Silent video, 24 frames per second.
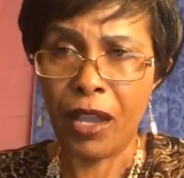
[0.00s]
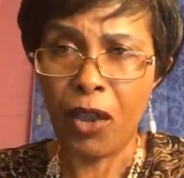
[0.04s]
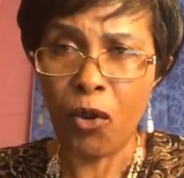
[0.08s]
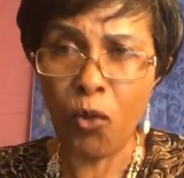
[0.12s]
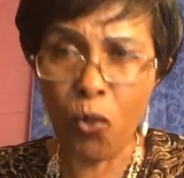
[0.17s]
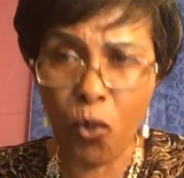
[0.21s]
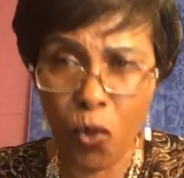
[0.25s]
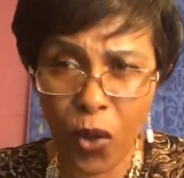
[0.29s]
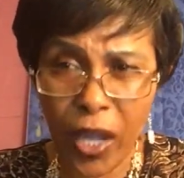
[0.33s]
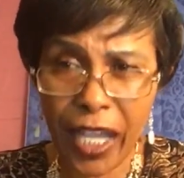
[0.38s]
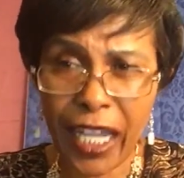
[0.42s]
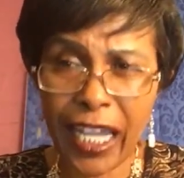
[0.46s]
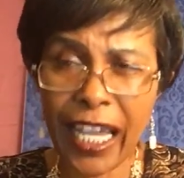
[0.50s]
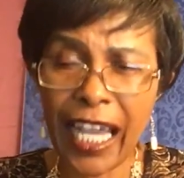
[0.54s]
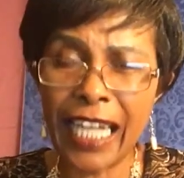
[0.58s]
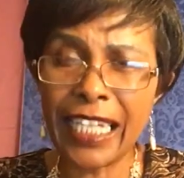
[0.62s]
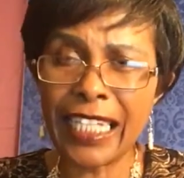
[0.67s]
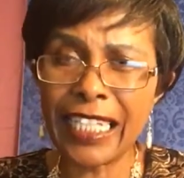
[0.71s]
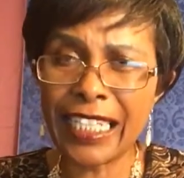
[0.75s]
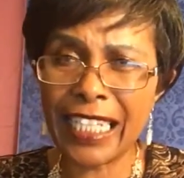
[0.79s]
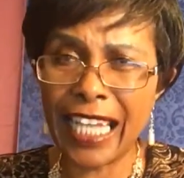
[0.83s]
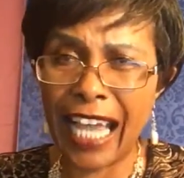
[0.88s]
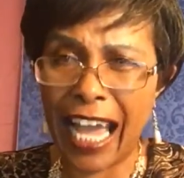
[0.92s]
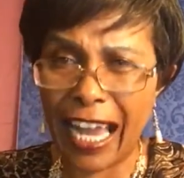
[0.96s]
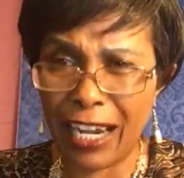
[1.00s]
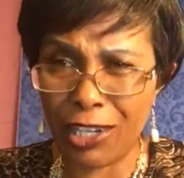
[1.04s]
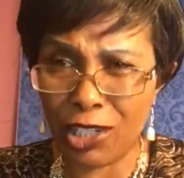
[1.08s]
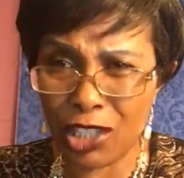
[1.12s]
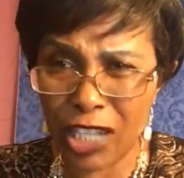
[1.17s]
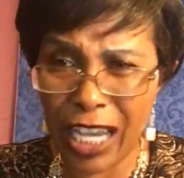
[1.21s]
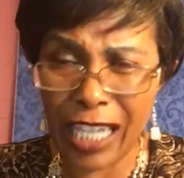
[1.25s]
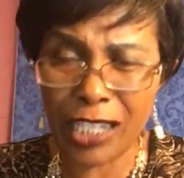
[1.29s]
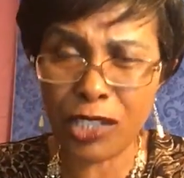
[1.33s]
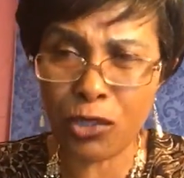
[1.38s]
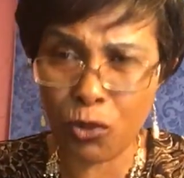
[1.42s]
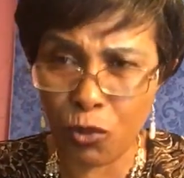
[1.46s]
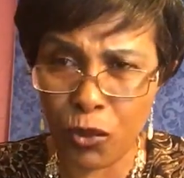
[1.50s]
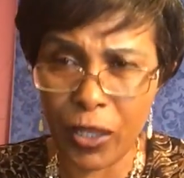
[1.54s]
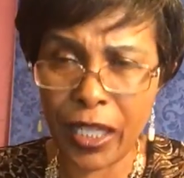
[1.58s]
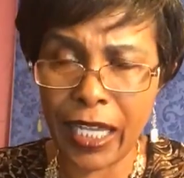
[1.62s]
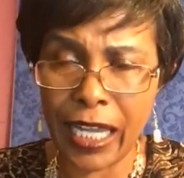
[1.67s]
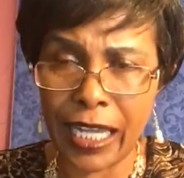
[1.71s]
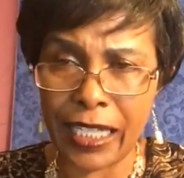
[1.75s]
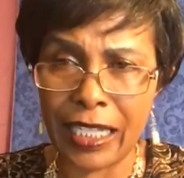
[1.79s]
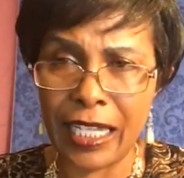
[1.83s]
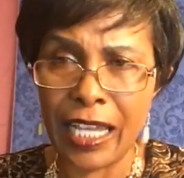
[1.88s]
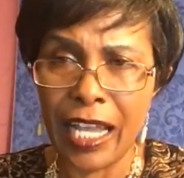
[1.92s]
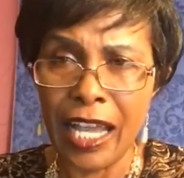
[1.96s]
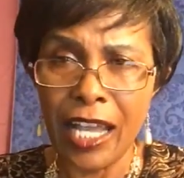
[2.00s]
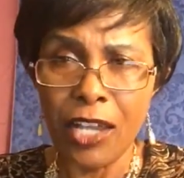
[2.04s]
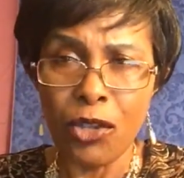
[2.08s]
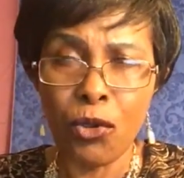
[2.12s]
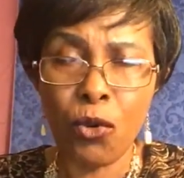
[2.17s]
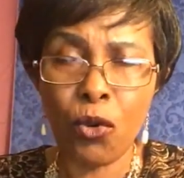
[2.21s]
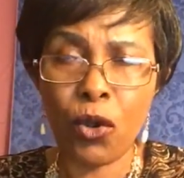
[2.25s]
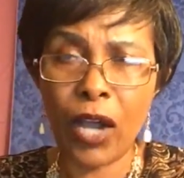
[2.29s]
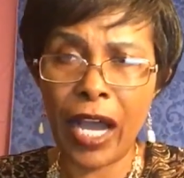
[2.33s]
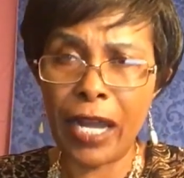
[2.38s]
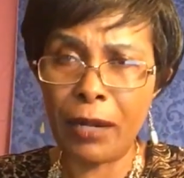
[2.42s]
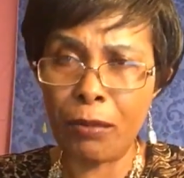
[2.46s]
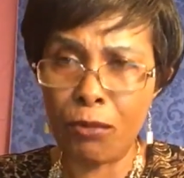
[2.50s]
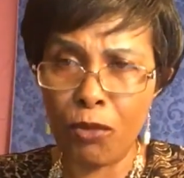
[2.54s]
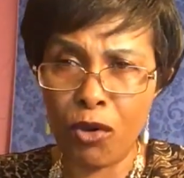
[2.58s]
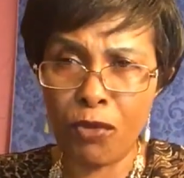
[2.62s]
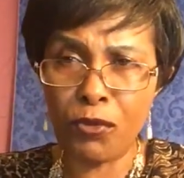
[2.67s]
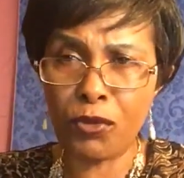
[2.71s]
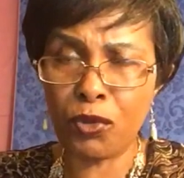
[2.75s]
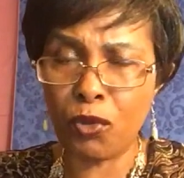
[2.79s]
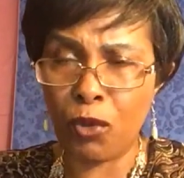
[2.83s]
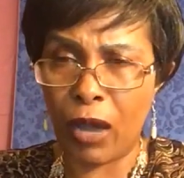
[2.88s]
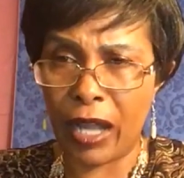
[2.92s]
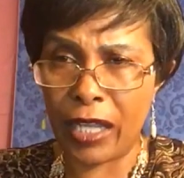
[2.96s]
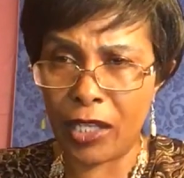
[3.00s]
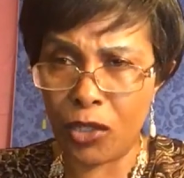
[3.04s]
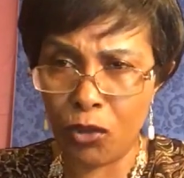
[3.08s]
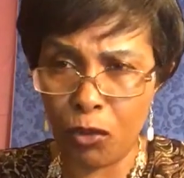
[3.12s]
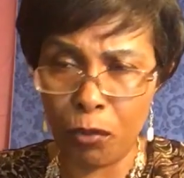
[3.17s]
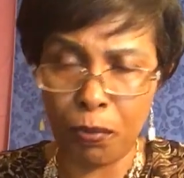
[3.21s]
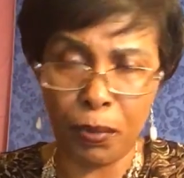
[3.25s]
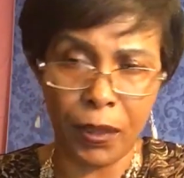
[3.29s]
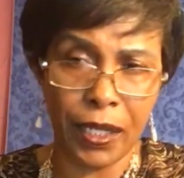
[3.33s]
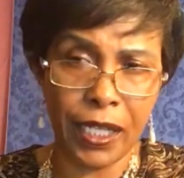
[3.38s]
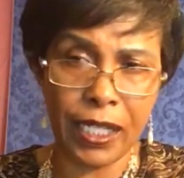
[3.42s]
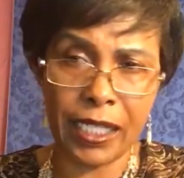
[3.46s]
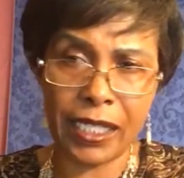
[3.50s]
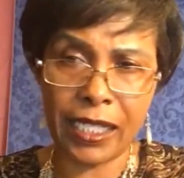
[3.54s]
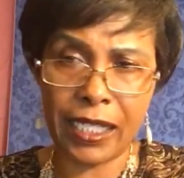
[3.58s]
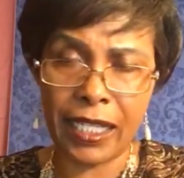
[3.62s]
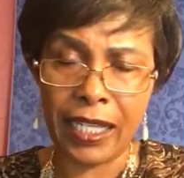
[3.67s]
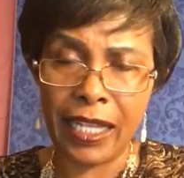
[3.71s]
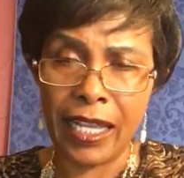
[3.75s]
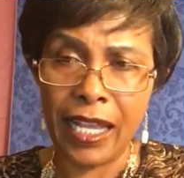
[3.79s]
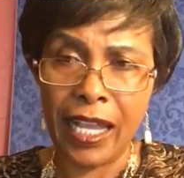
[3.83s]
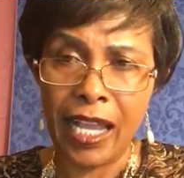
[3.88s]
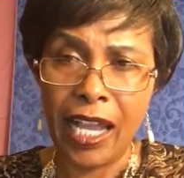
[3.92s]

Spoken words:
Wicked, they are just wicked. You can move to a new place.